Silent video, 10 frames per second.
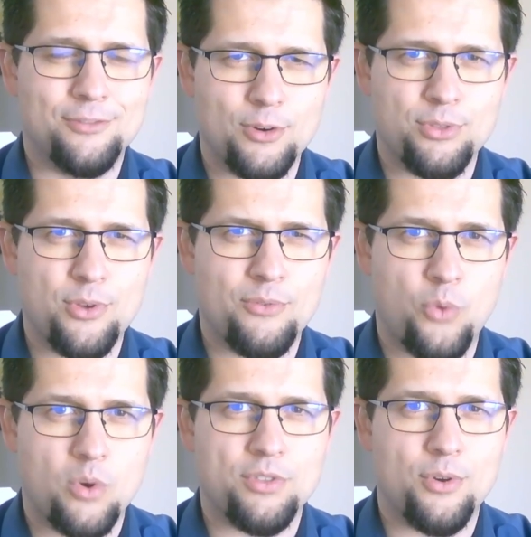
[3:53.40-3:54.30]
fourth,
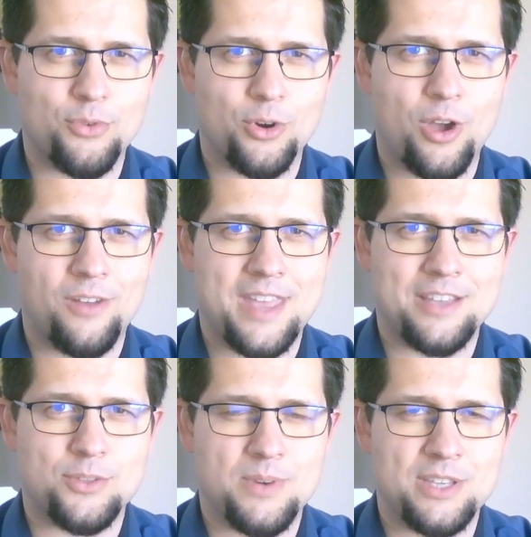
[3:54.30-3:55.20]
fourth overall in
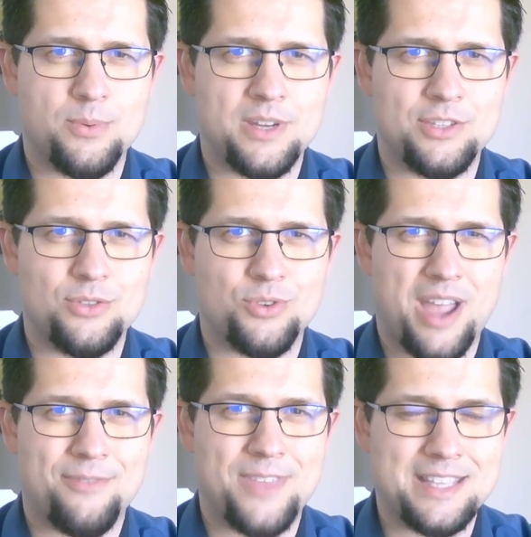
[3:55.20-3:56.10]
that 2022
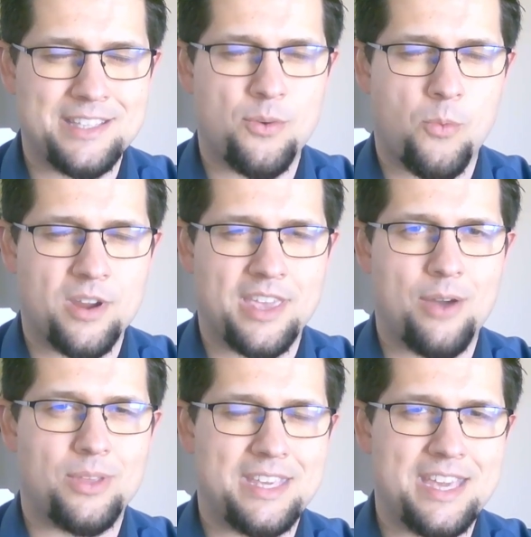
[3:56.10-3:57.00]
draft. That didn't work
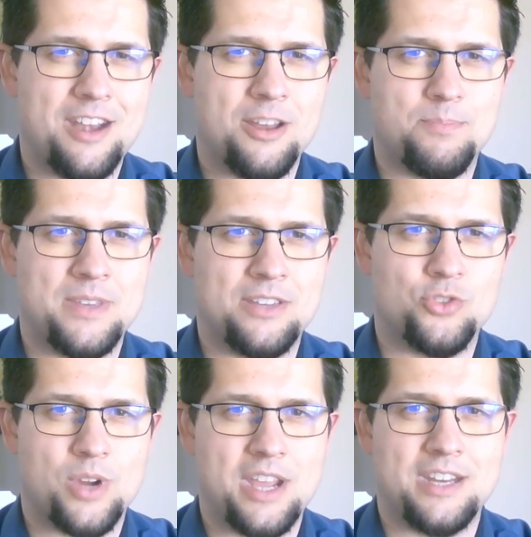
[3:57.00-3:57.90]
out. He ended up being
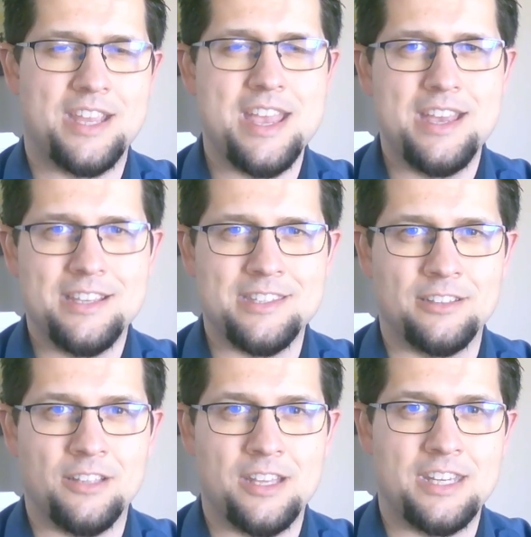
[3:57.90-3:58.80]
traded to
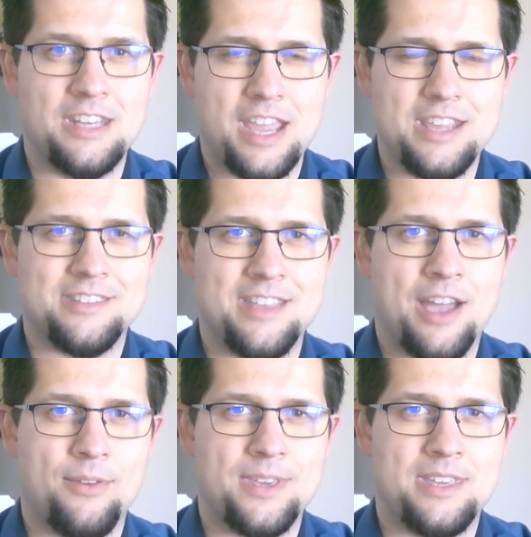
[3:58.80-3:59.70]
the London Knights.
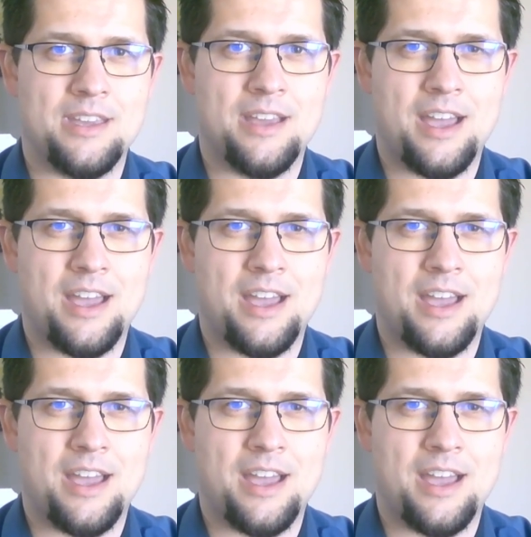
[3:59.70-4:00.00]
Now, the uh,